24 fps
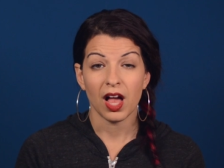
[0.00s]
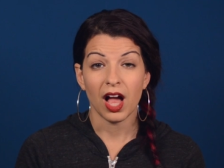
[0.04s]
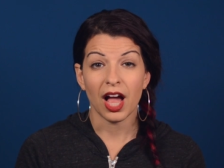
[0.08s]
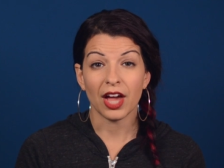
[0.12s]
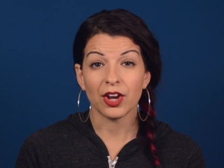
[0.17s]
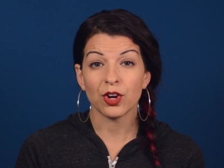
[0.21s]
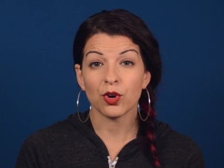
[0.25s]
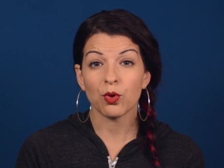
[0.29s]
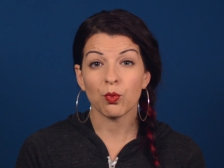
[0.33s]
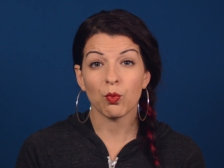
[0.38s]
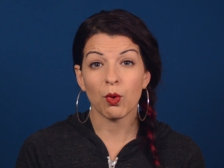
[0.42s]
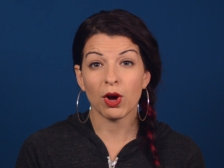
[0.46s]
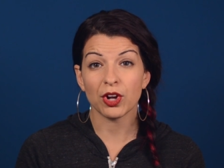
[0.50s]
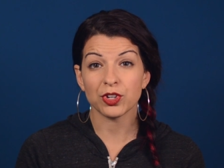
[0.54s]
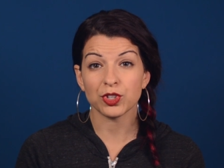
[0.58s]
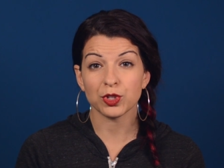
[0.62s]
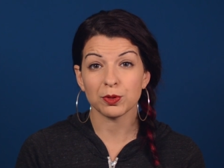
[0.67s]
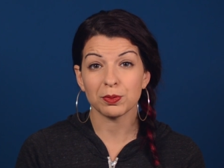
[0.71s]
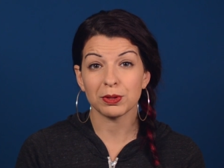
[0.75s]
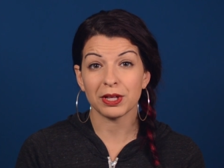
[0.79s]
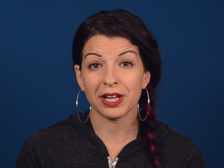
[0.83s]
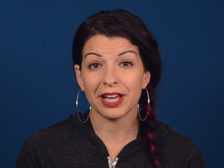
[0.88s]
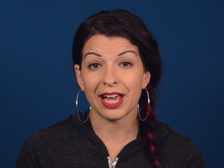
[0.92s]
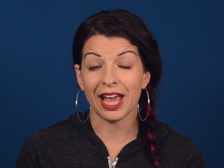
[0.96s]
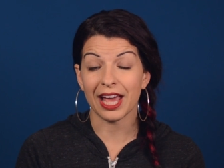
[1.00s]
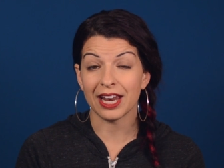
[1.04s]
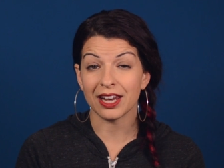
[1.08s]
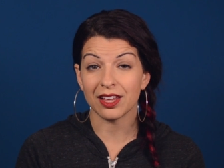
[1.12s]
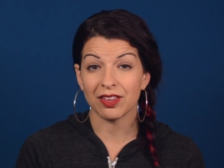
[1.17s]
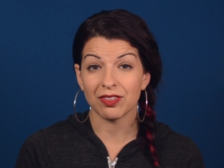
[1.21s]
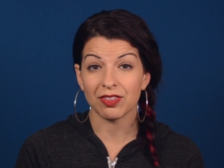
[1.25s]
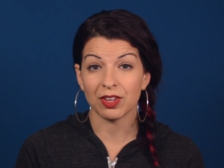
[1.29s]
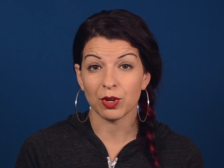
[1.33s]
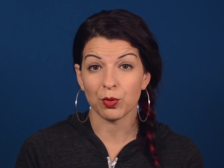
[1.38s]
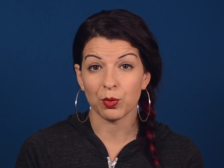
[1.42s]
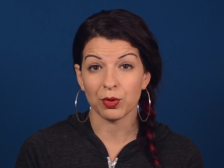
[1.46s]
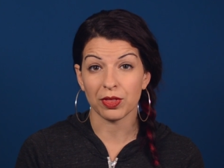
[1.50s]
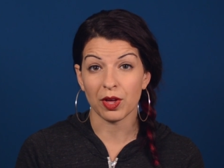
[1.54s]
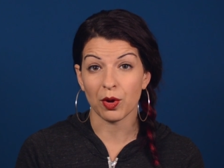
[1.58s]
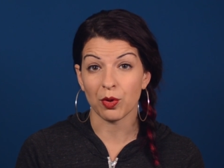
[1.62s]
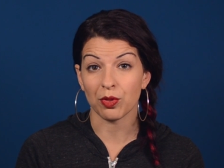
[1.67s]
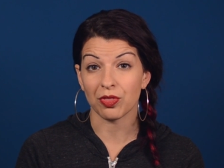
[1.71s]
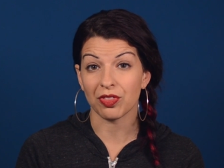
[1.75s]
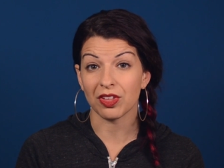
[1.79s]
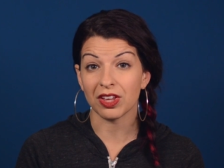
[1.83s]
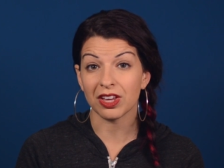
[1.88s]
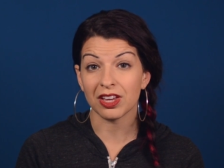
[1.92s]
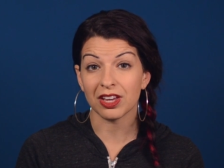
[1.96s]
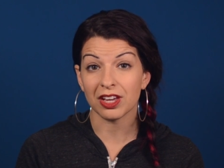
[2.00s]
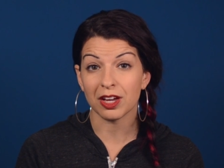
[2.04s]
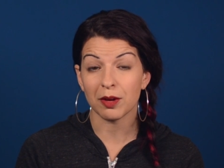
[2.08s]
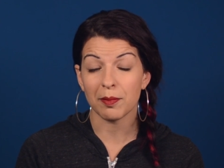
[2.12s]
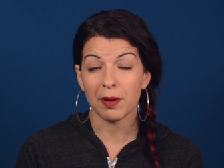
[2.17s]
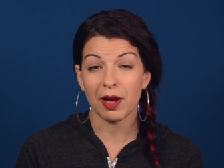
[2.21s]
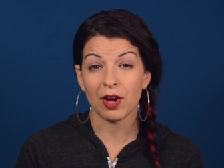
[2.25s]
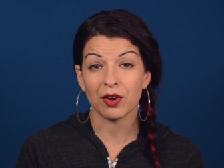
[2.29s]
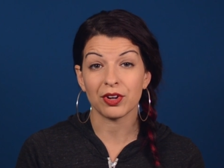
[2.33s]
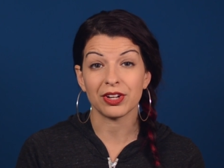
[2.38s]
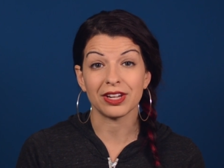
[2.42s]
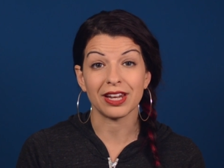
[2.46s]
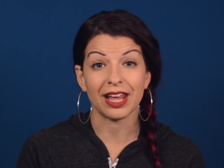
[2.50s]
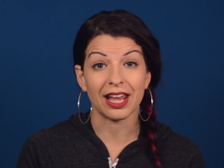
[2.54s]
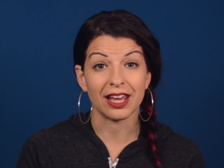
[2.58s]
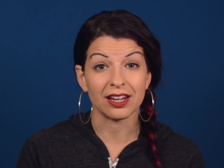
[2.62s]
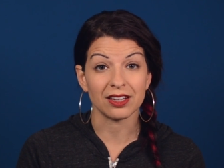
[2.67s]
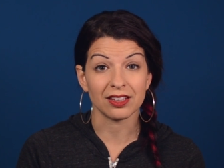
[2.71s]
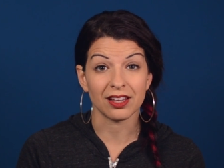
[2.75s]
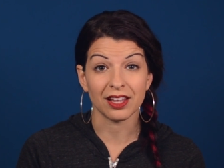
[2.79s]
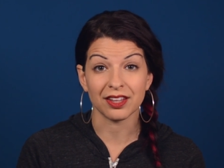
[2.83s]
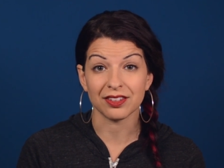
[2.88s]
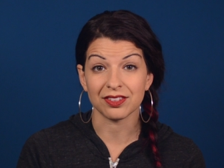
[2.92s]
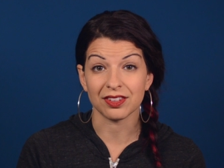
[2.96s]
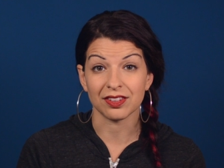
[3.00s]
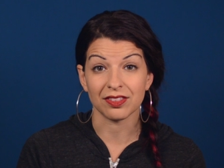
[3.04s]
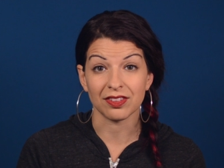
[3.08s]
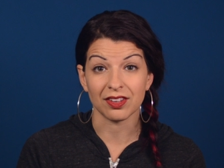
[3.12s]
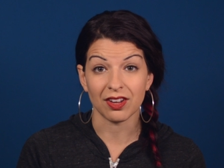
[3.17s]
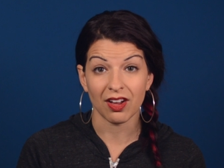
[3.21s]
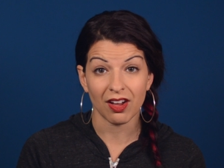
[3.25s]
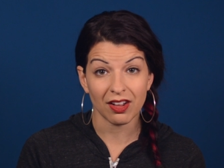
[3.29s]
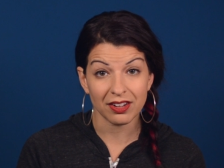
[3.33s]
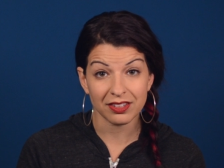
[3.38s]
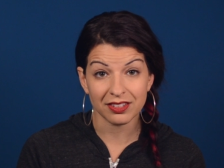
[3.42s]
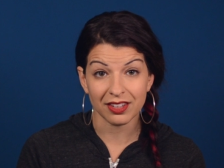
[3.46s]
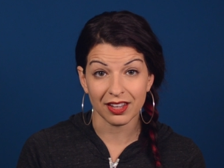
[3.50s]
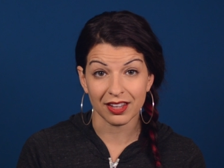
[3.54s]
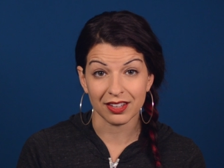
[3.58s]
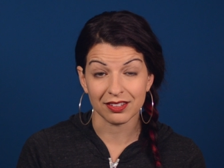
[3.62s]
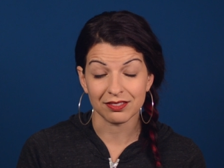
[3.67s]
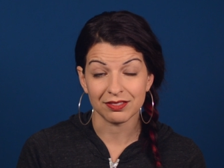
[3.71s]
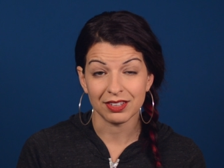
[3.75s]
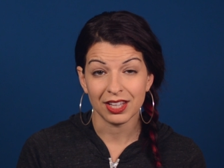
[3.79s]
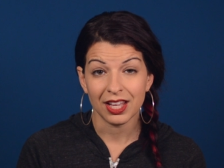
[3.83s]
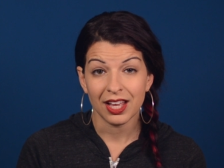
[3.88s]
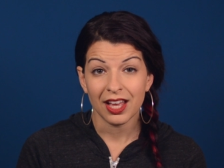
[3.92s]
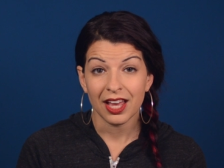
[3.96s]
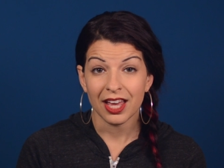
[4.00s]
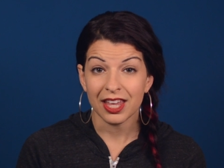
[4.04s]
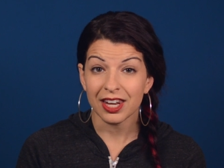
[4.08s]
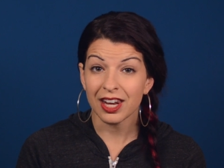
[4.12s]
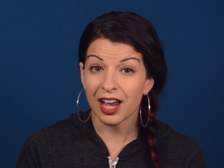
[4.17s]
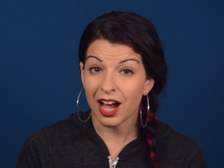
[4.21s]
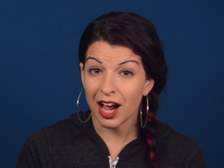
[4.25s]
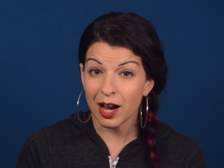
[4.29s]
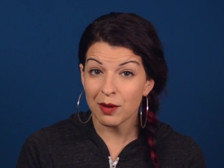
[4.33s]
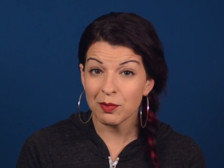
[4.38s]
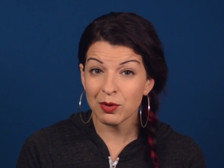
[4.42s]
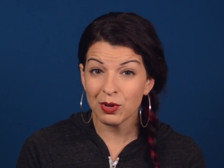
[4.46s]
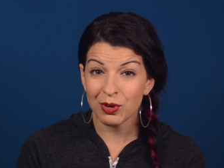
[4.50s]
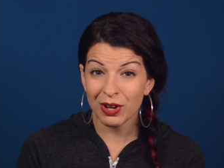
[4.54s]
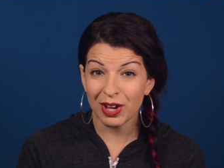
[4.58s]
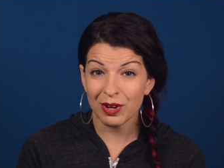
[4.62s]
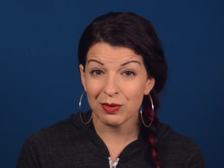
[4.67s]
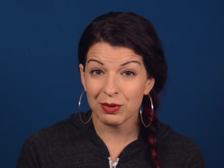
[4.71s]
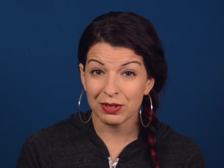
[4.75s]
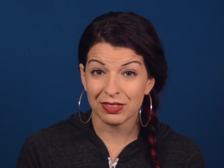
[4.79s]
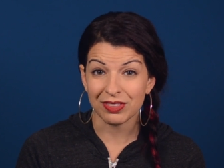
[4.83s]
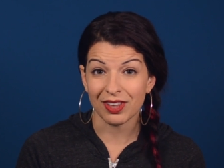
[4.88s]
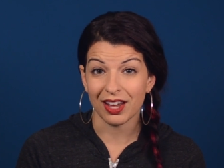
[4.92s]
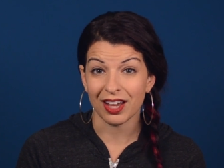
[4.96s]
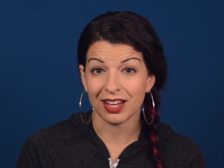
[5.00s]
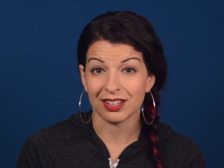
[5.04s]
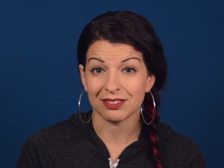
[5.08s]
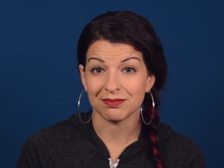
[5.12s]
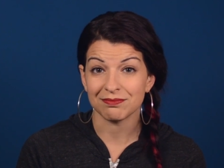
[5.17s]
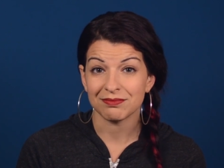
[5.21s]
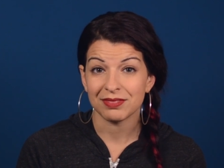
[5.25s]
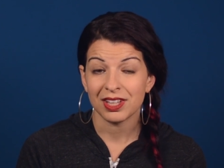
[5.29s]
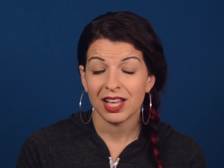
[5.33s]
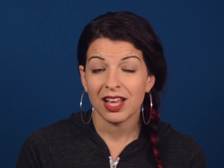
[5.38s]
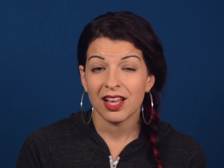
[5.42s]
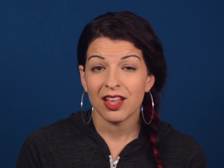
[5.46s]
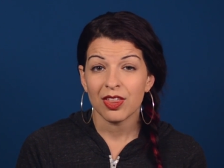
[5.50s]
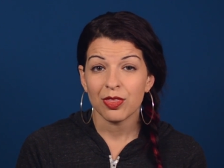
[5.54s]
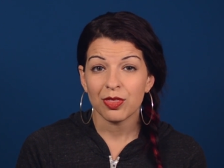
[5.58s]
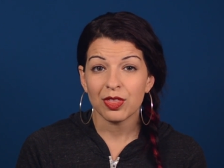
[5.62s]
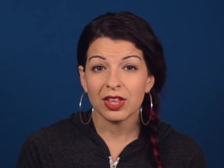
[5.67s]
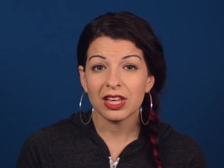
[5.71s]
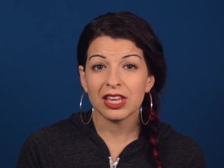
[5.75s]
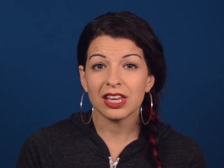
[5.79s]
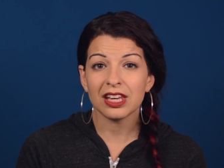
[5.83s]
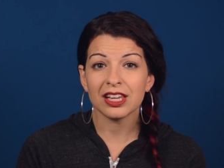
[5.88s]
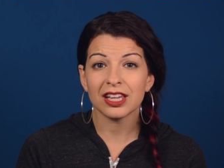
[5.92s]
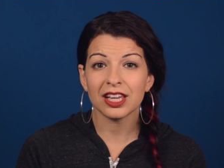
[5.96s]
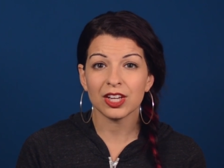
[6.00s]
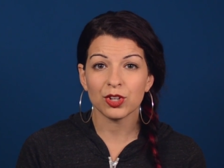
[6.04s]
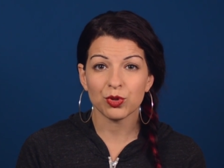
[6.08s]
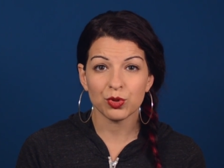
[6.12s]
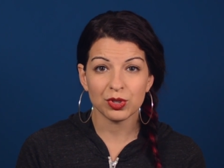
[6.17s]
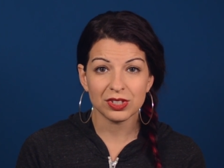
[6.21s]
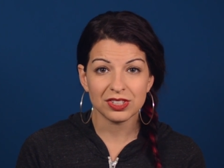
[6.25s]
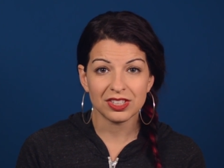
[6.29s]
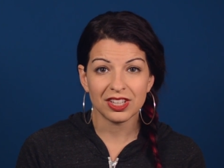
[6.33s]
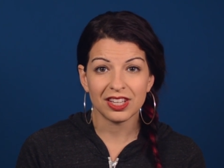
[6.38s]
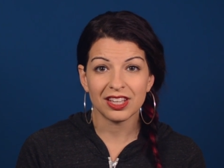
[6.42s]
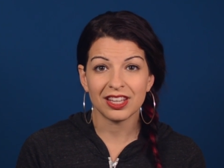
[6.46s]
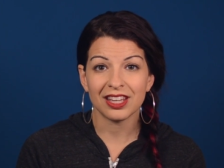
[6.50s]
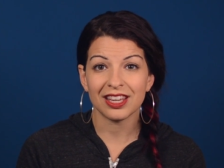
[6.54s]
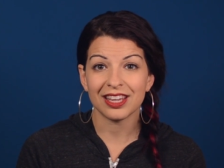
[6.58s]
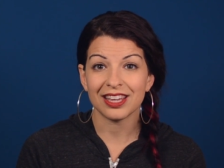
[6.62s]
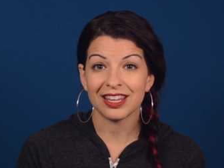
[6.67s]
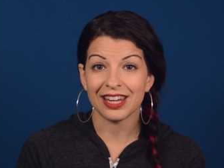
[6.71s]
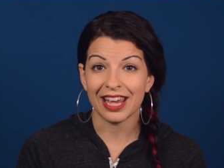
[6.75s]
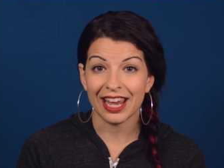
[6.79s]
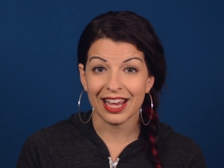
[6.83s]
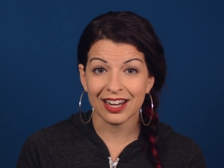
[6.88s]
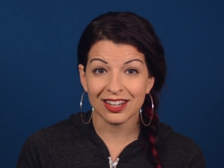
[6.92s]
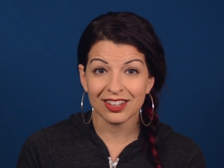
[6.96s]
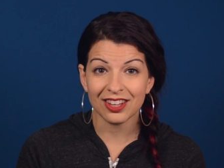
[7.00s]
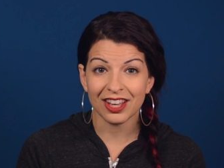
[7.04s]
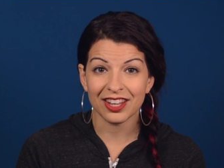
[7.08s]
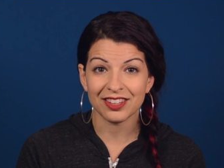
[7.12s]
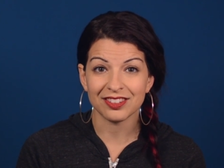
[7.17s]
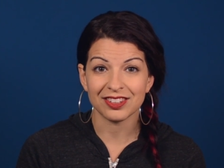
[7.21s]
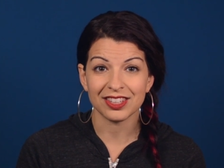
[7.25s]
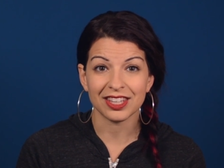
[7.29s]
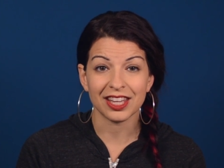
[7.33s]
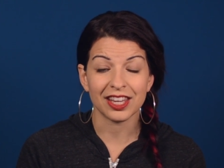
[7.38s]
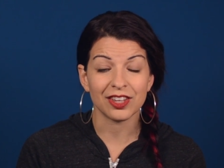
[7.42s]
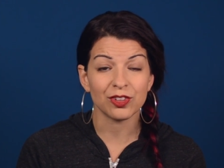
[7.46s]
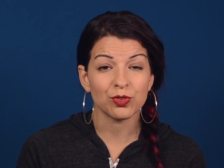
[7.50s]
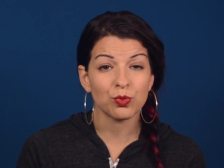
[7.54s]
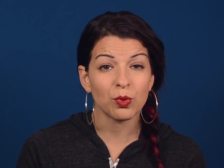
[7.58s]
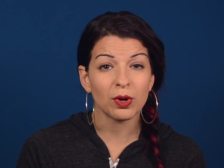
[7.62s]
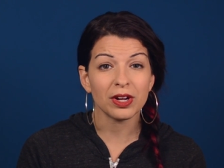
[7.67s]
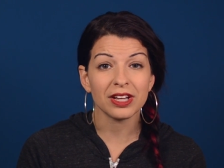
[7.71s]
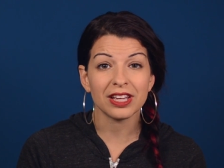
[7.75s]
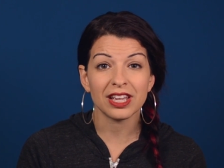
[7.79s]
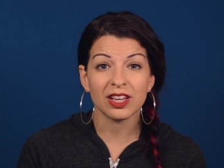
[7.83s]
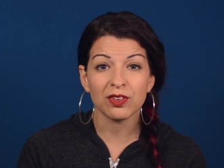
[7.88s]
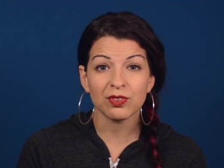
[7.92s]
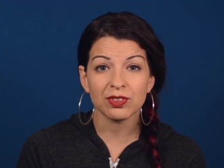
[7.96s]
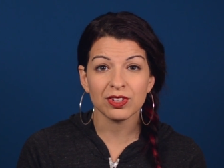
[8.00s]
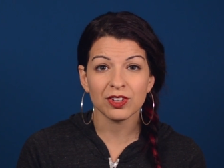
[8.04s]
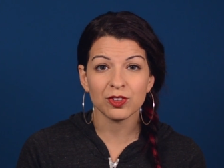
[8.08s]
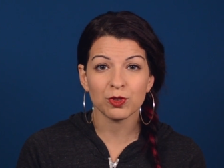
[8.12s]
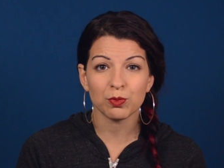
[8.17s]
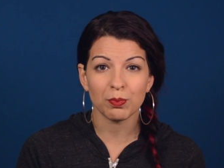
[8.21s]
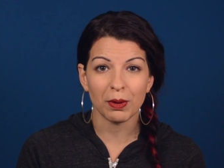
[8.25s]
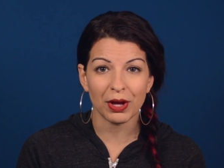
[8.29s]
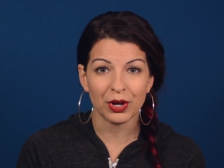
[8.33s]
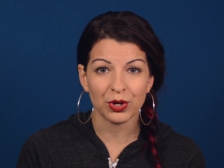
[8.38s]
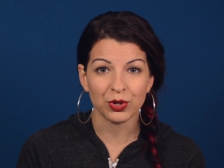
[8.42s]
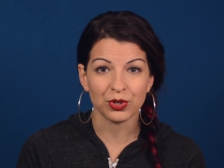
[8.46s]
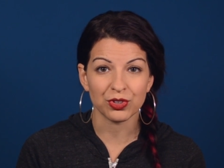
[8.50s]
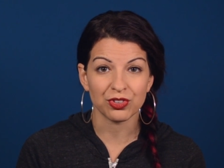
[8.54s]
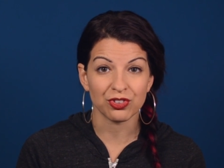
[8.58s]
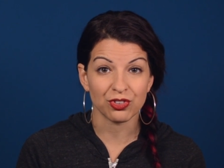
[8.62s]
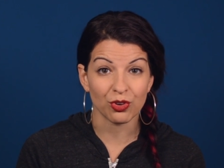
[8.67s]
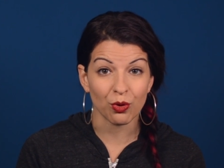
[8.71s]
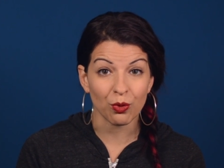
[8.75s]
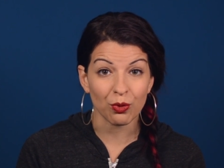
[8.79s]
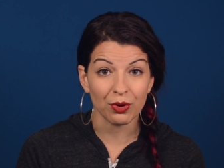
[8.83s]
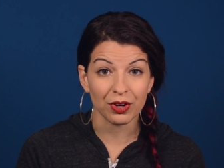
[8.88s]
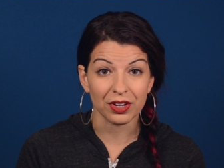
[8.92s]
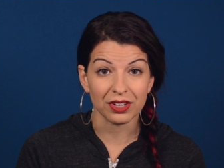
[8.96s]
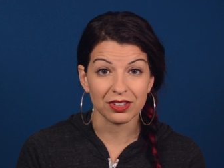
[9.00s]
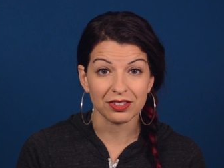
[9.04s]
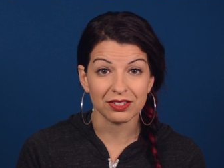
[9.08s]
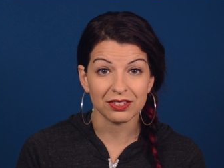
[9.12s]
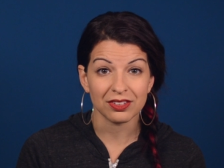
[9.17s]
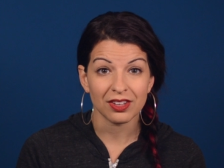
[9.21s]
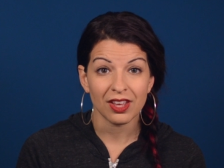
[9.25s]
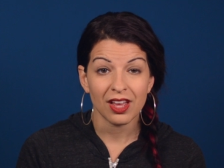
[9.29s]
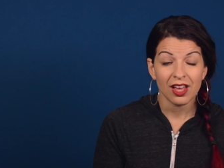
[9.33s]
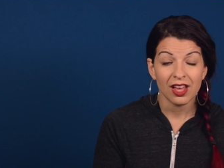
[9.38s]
I don't watch or play anything without thinking about and analyzing the content, and I'm okay with that. Thinking and critiquing and analyzing is what gives us better stories.